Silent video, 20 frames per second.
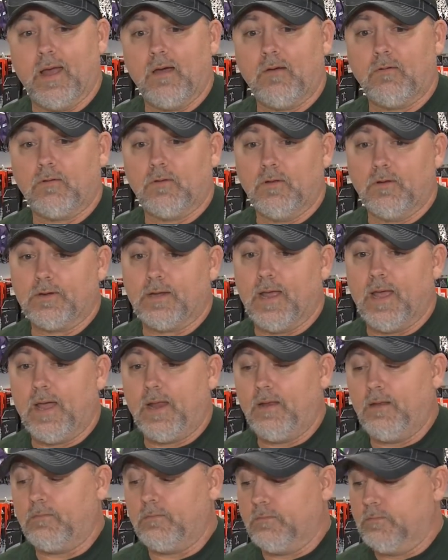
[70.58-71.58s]
it out, looked
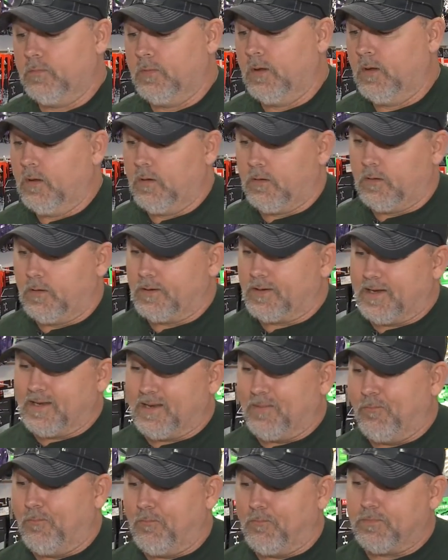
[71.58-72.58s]
at it, looked
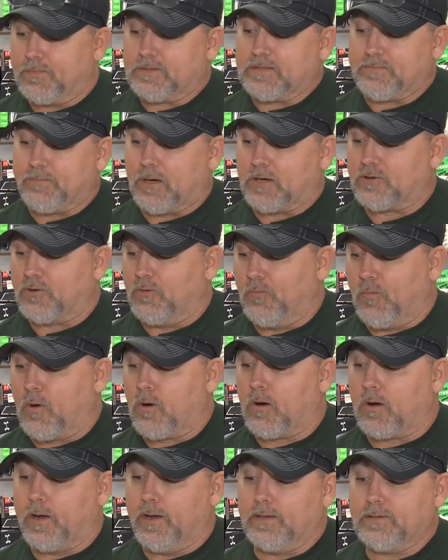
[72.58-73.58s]
at the special
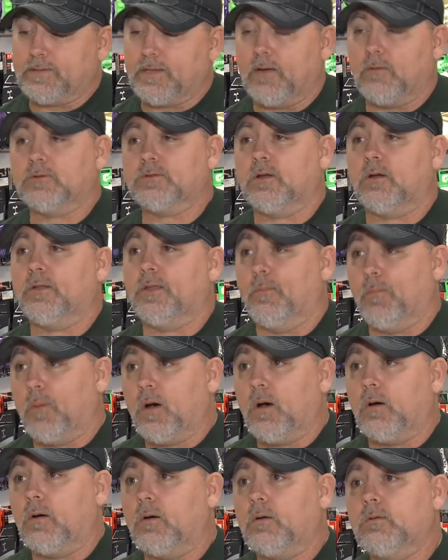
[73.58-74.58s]
markings that was on the
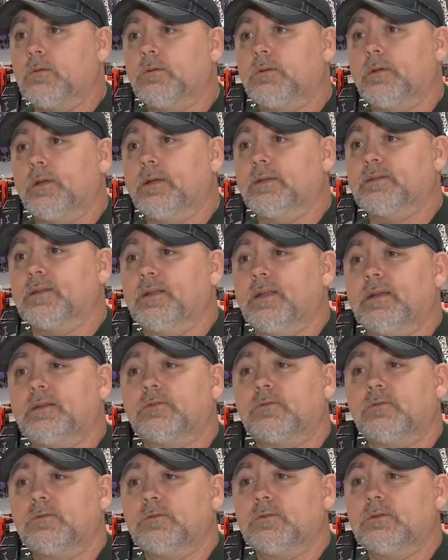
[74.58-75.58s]
ball, his
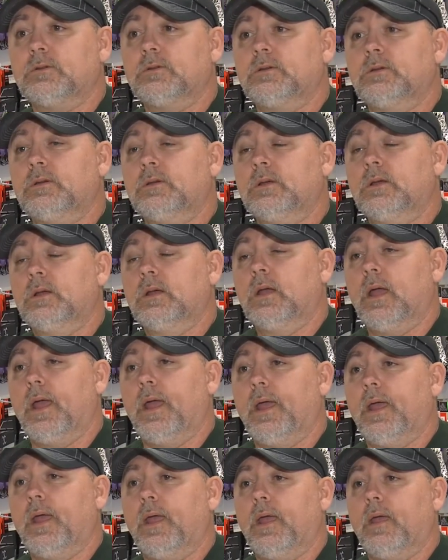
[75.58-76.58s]
initials,
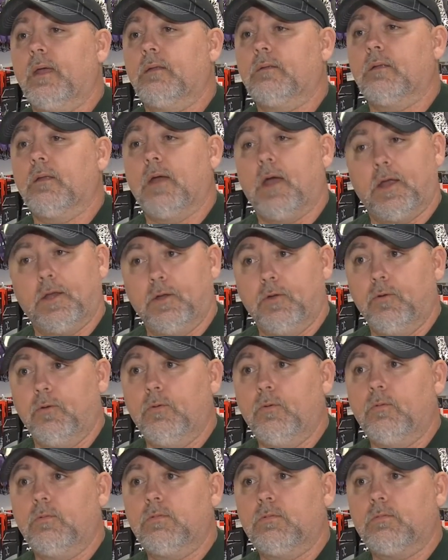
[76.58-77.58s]
and I
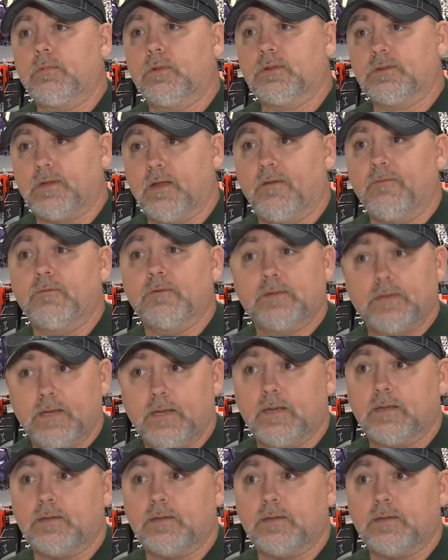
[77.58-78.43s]
knew the stuff was